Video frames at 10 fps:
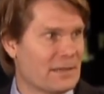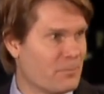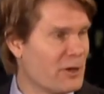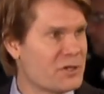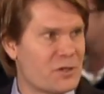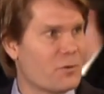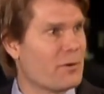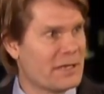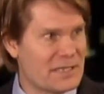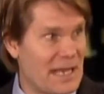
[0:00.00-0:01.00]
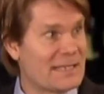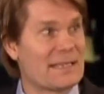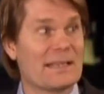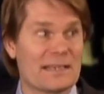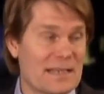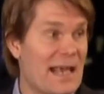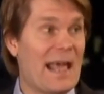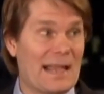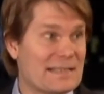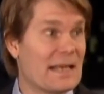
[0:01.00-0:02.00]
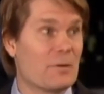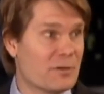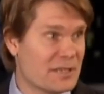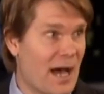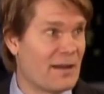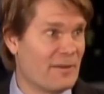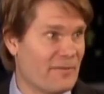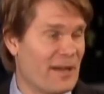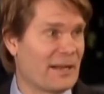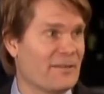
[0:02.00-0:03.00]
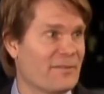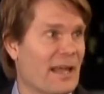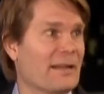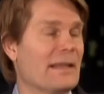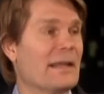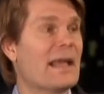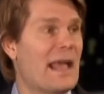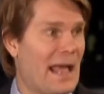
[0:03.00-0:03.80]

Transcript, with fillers: The British authorities tested this and said it was not an effective mm-hmm. technique, mm.